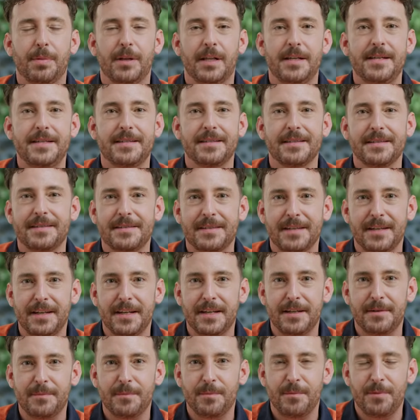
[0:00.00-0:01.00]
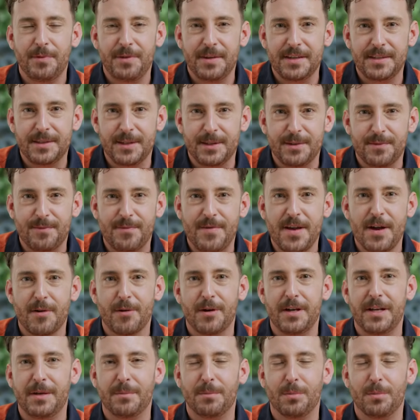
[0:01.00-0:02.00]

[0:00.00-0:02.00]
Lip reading: please listen in, this is very